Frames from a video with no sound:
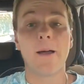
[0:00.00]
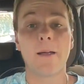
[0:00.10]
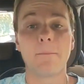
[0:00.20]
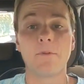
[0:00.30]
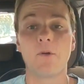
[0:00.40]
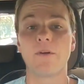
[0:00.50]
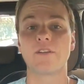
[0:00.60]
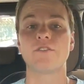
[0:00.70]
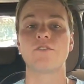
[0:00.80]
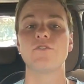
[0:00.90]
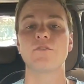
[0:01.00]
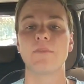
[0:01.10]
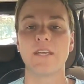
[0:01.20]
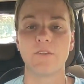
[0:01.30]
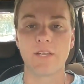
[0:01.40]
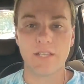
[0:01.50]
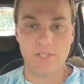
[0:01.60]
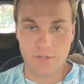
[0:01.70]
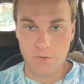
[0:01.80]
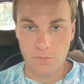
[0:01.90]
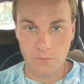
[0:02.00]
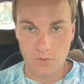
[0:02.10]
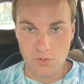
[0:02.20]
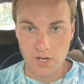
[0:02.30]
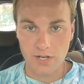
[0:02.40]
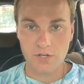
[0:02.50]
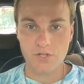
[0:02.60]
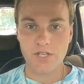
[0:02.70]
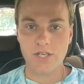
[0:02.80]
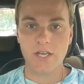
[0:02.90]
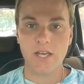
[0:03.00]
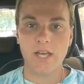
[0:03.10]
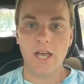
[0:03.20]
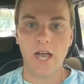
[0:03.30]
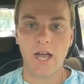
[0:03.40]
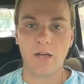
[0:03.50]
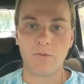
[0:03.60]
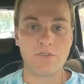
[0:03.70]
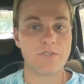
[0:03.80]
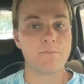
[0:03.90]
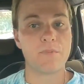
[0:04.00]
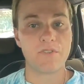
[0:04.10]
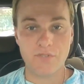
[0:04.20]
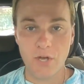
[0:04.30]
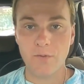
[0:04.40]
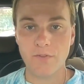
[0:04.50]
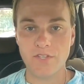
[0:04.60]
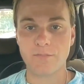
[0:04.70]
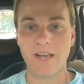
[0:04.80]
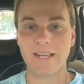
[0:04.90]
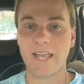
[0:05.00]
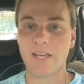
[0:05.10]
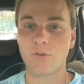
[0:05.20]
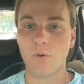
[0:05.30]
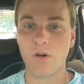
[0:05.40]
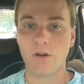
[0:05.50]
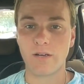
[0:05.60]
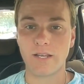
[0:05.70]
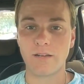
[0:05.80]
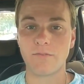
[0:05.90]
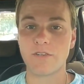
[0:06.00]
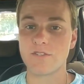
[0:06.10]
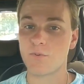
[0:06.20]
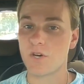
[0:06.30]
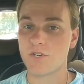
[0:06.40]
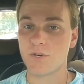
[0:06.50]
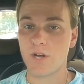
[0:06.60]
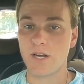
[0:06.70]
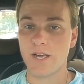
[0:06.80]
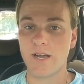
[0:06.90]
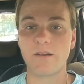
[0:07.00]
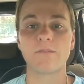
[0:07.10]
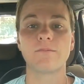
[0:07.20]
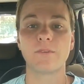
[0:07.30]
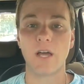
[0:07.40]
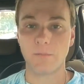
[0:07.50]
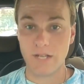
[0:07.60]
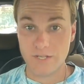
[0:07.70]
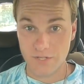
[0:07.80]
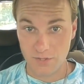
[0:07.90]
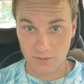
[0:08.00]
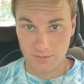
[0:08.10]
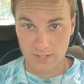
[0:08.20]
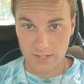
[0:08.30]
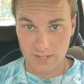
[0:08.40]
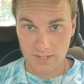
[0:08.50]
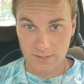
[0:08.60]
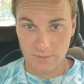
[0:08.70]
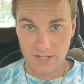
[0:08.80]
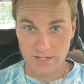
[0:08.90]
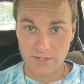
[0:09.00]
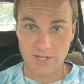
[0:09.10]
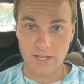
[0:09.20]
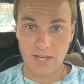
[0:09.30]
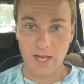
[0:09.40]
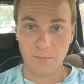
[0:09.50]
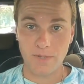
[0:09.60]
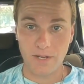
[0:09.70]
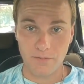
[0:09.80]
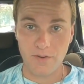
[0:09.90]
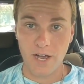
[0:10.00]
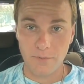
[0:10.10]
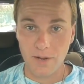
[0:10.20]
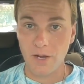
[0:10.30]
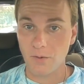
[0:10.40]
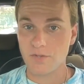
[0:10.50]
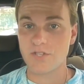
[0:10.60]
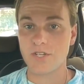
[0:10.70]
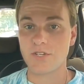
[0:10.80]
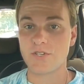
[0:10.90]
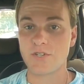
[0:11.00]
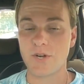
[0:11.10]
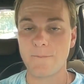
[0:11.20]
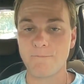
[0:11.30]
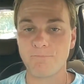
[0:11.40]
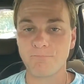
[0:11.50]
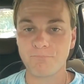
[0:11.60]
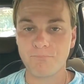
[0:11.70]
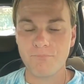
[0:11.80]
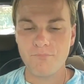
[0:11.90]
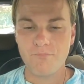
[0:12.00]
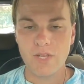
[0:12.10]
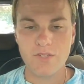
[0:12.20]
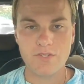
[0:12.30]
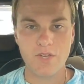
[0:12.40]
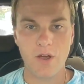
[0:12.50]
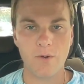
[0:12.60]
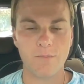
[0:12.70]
I'm going to do some healing. It's Super Mudra energy. I was bestowed this by Can Twang, and if he is watching right now, God bless you, because he allowed me to find my own signature. So